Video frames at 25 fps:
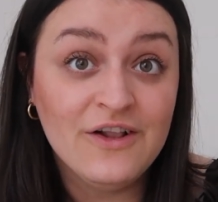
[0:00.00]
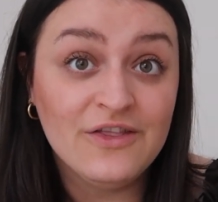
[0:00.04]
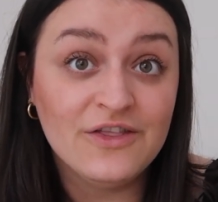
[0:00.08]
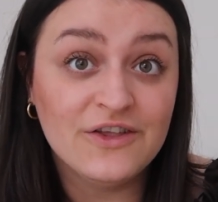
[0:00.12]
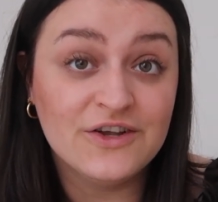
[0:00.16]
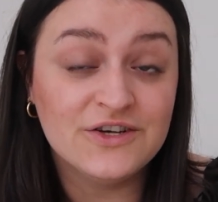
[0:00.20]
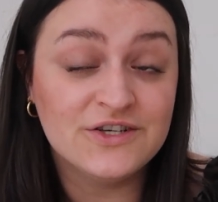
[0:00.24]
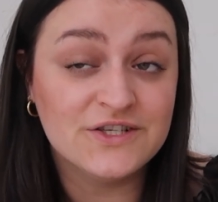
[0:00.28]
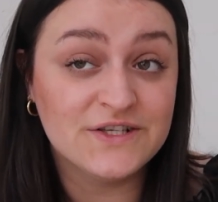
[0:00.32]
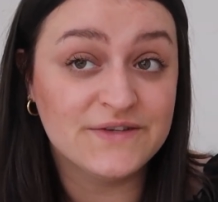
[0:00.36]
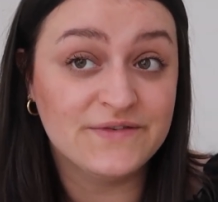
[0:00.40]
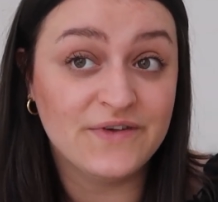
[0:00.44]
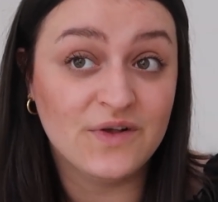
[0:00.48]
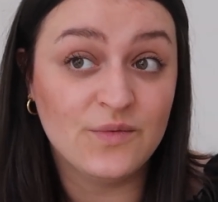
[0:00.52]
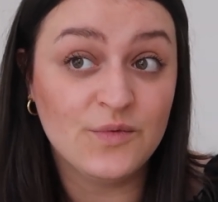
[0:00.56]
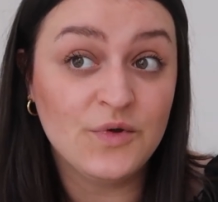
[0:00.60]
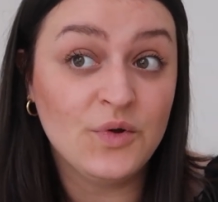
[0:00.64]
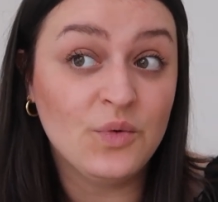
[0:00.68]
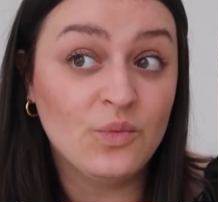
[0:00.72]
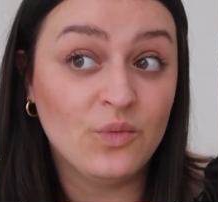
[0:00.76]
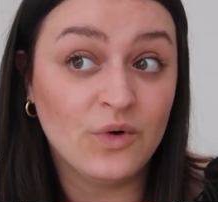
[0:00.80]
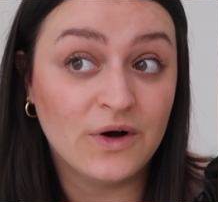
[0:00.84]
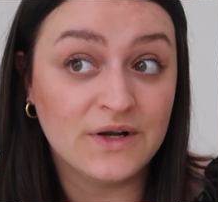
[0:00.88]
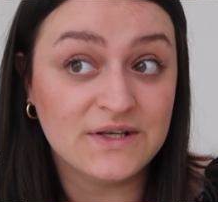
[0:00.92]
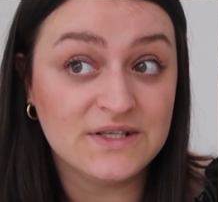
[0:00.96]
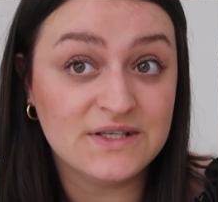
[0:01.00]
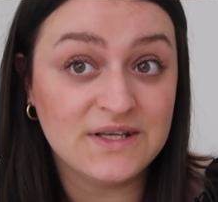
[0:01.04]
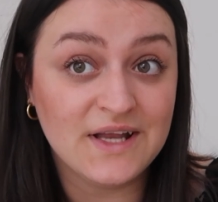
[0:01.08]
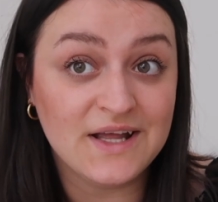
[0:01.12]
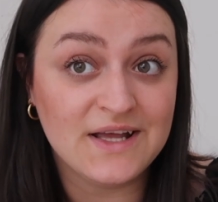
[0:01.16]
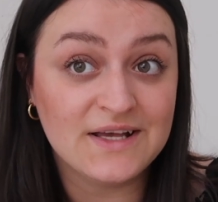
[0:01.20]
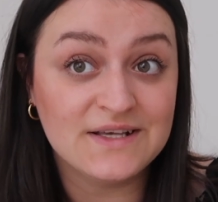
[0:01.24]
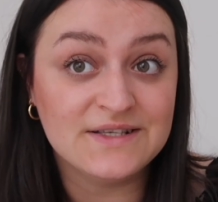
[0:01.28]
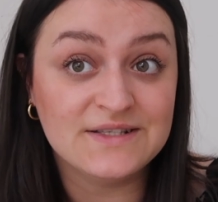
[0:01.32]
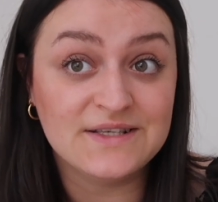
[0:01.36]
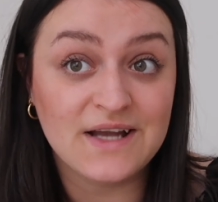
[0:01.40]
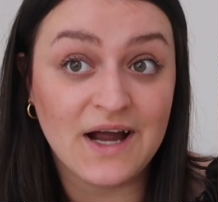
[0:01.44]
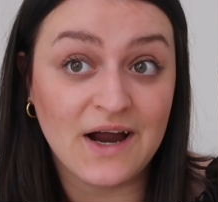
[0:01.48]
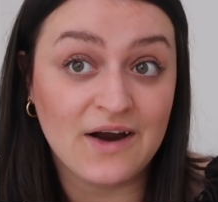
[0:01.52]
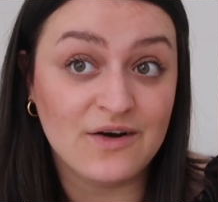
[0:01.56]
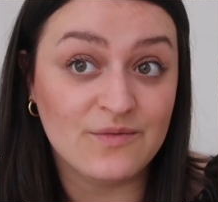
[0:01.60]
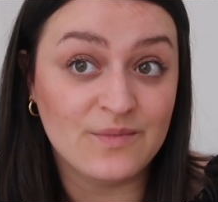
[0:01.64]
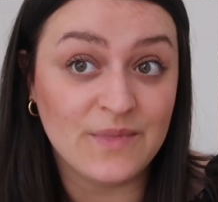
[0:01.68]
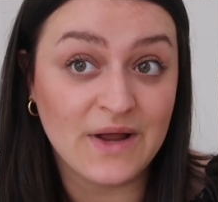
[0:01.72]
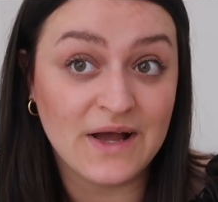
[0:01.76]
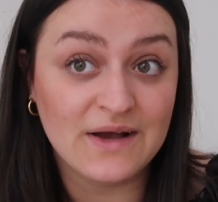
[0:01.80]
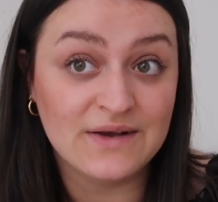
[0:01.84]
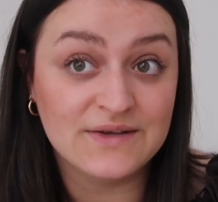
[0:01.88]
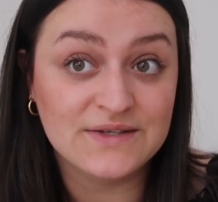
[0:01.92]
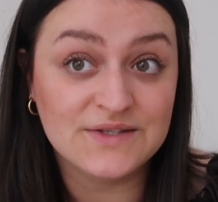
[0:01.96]
that just filming one today has tired
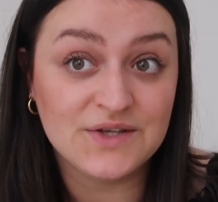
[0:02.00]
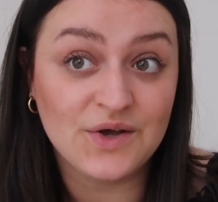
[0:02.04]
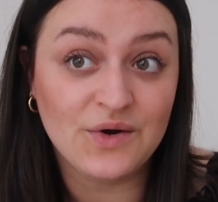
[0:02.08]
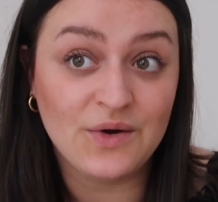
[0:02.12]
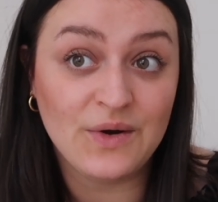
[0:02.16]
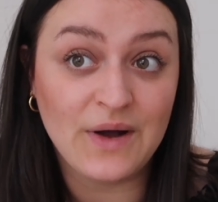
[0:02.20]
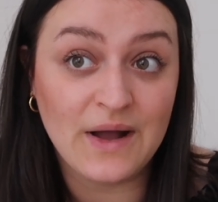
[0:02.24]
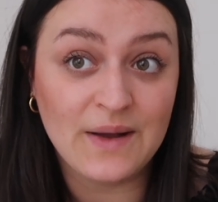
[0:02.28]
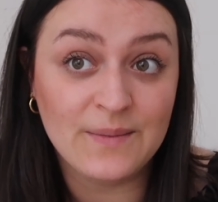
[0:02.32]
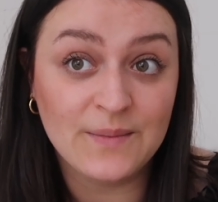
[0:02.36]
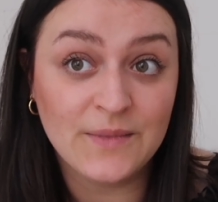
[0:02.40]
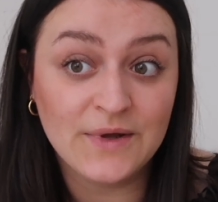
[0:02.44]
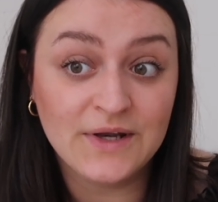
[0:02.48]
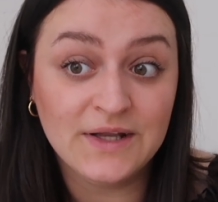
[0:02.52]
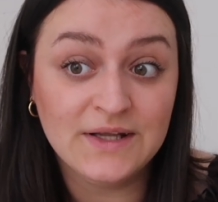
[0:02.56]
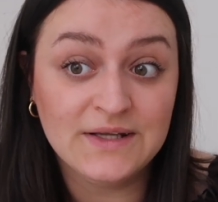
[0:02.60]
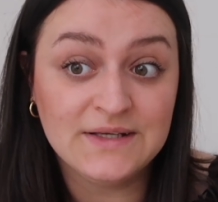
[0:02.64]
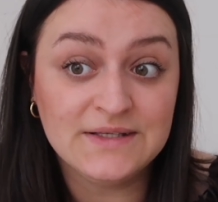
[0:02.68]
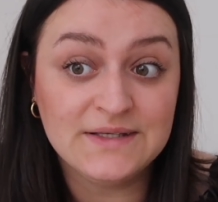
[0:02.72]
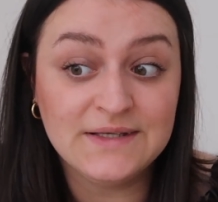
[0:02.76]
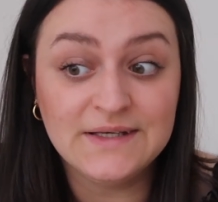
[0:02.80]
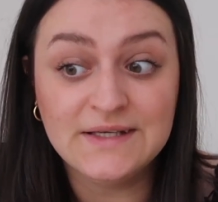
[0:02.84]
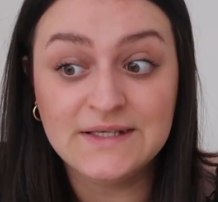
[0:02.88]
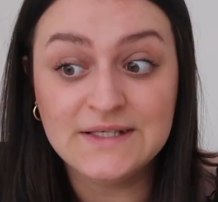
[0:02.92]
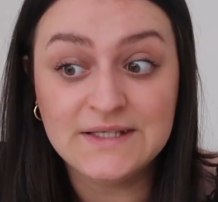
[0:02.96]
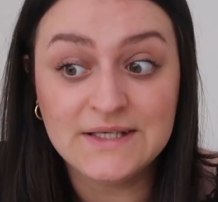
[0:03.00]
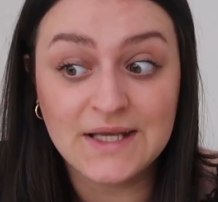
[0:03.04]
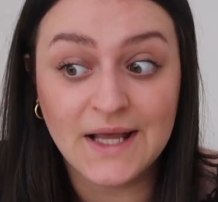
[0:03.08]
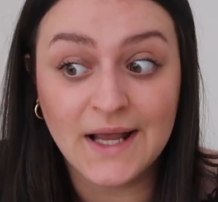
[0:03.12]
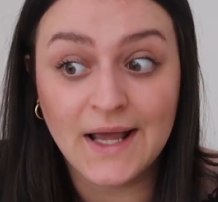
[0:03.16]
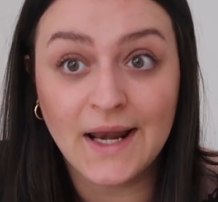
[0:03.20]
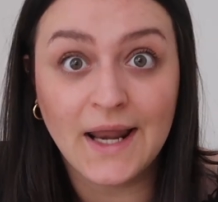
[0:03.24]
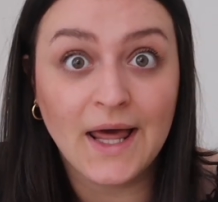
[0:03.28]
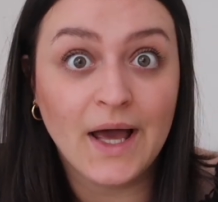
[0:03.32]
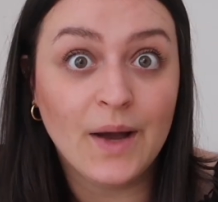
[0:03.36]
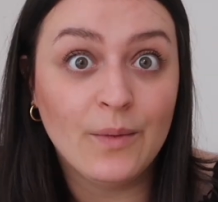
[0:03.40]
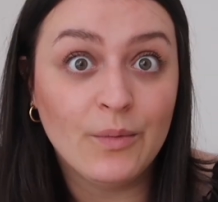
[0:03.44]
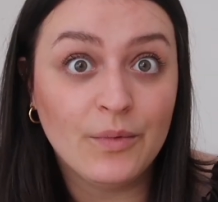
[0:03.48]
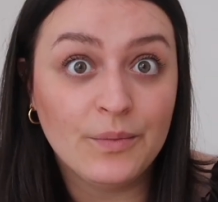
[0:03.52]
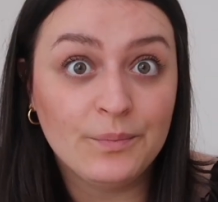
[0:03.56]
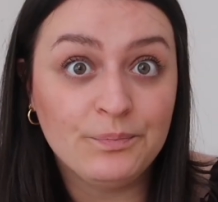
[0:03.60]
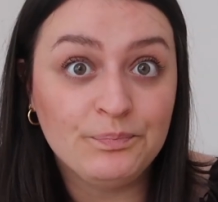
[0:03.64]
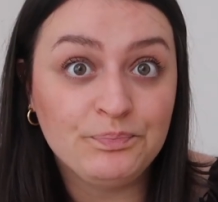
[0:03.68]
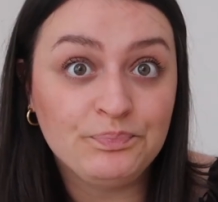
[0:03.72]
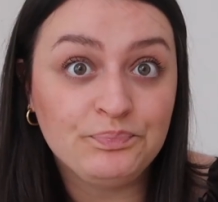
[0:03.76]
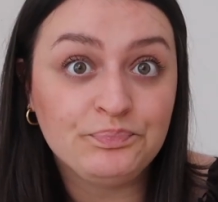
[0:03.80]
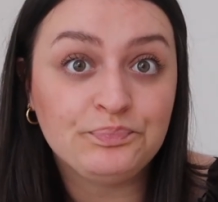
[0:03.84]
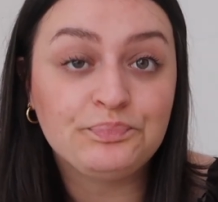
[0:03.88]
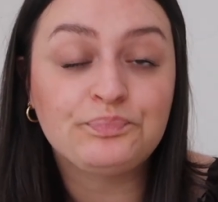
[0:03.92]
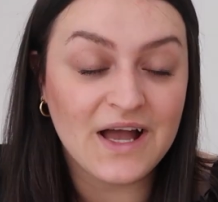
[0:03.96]
me out, so I'm gonna need to take a nap.
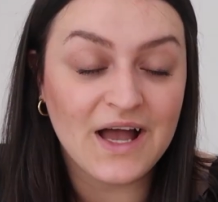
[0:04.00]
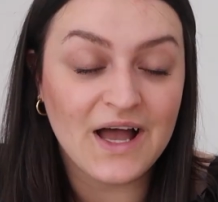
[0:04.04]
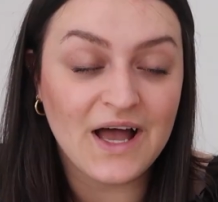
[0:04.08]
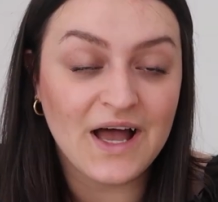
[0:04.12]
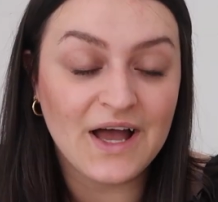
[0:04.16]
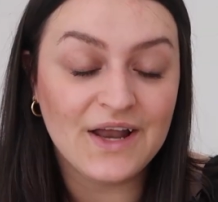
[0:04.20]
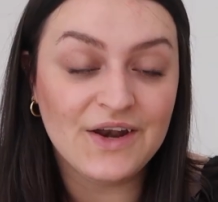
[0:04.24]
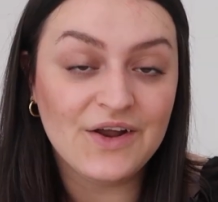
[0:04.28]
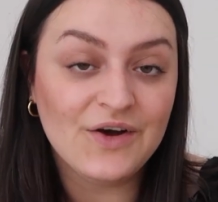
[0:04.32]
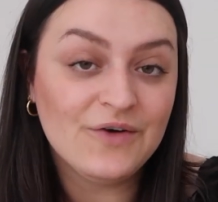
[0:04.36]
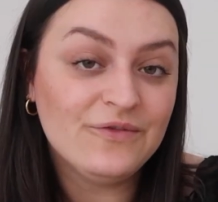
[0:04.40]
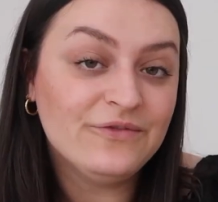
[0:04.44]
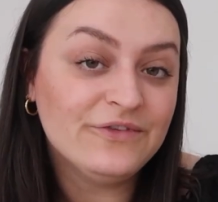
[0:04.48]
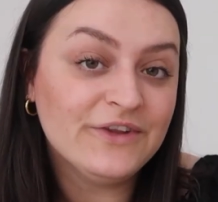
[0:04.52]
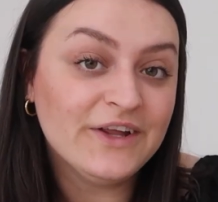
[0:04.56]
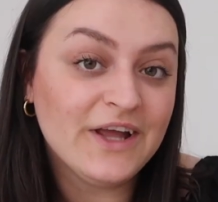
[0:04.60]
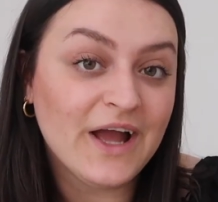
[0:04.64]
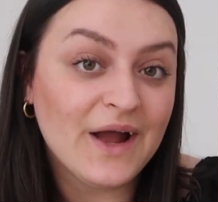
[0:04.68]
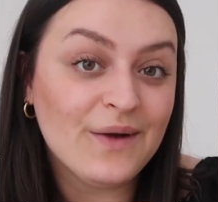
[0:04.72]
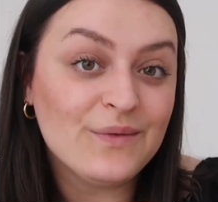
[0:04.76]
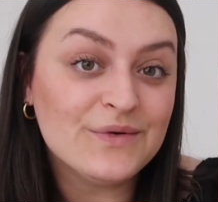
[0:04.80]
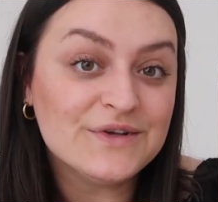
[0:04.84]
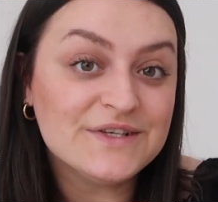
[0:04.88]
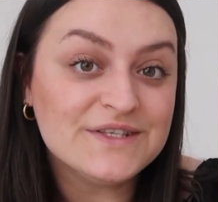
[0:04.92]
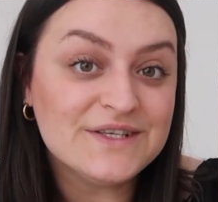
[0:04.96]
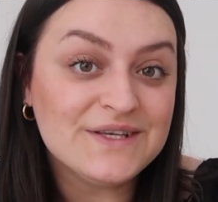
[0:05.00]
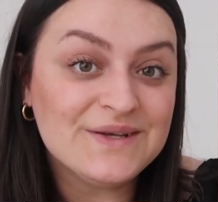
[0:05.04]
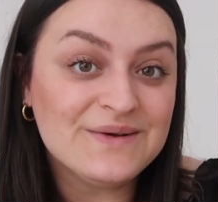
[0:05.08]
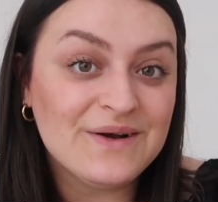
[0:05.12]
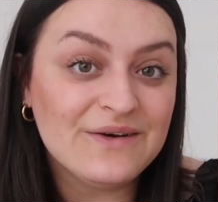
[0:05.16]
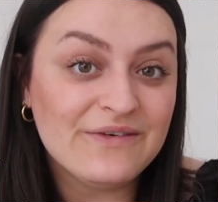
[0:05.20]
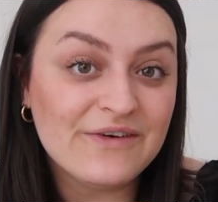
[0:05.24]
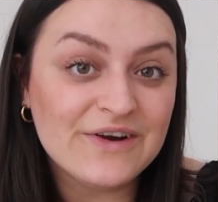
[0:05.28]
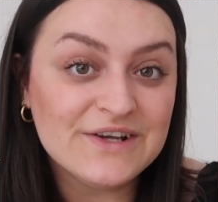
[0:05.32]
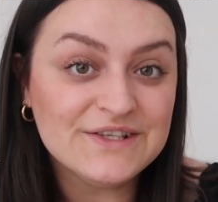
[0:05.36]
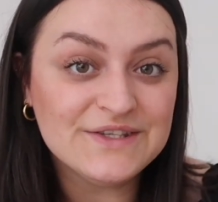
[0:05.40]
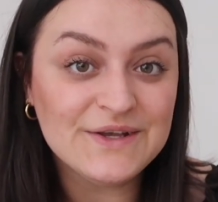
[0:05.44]
And hopefully I will see you all very